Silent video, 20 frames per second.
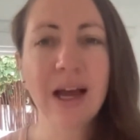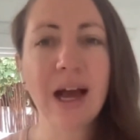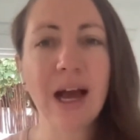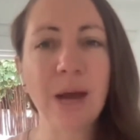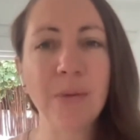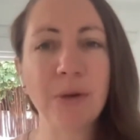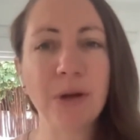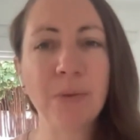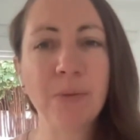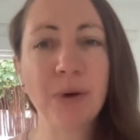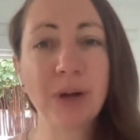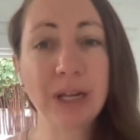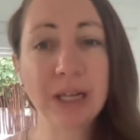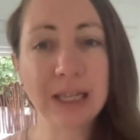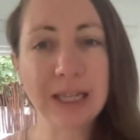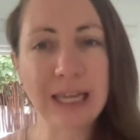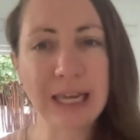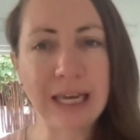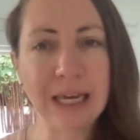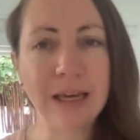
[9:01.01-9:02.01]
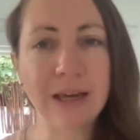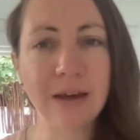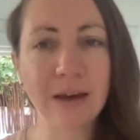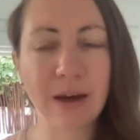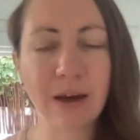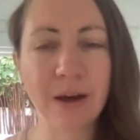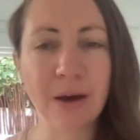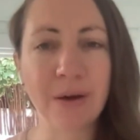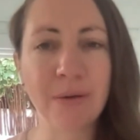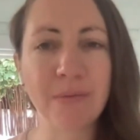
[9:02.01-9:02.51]
I'm going to put a link
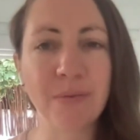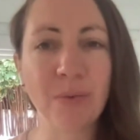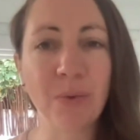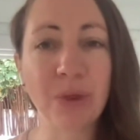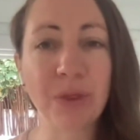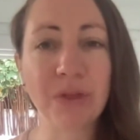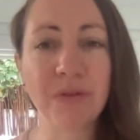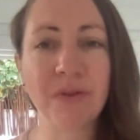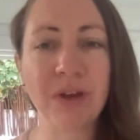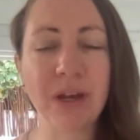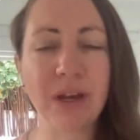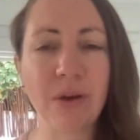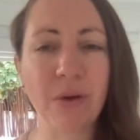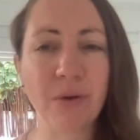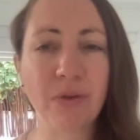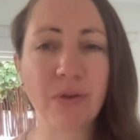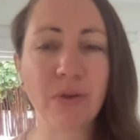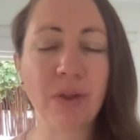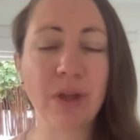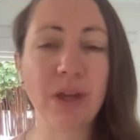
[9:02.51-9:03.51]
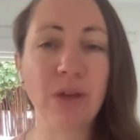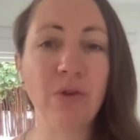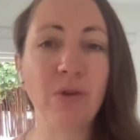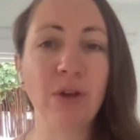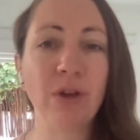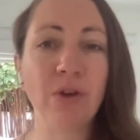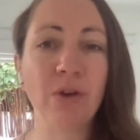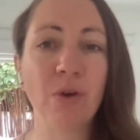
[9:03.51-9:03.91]
with the video so that you can